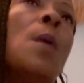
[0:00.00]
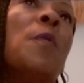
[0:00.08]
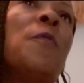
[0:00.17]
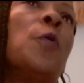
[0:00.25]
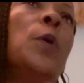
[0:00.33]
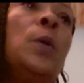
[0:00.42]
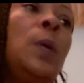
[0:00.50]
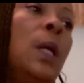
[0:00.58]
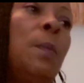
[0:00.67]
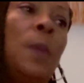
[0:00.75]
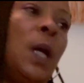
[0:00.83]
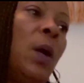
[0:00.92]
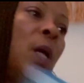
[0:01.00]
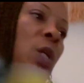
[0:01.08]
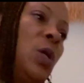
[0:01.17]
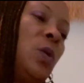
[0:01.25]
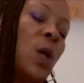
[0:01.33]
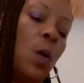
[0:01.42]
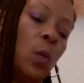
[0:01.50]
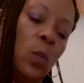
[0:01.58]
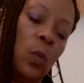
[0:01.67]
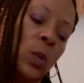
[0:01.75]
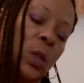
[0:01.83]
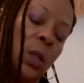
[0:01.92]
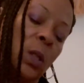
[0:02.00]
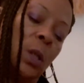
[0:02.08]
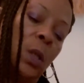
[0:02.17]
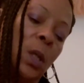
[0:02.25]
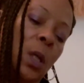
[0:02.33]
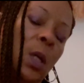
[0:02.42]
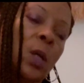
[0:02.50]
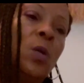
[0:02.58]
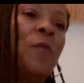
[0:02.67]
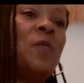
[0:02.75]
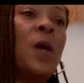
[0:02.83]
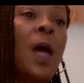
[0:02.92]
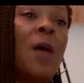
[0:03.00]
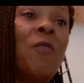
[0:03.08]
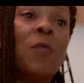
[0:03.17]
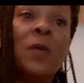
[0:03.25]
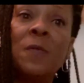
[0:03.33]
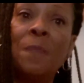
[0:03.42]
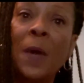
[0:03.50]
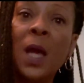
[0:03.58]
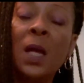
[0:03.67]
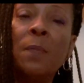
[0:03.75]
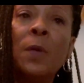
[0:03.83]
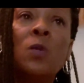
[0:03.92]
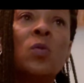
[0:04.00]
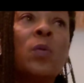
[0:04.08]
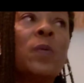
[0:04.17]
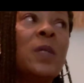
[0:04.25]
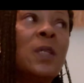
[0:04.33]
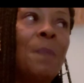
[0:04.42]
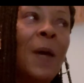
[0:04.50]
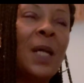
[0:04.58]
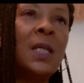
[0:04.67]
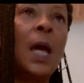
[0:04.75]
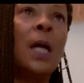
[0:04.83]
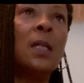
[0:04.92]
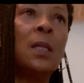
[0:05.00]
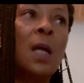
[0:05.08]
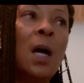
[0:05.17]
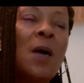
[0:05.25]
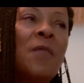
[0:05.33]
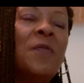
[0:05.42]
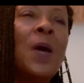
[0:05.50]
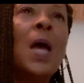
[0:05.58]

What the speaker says: before you get married. You don't. You have to have respect, mutual respect, and love,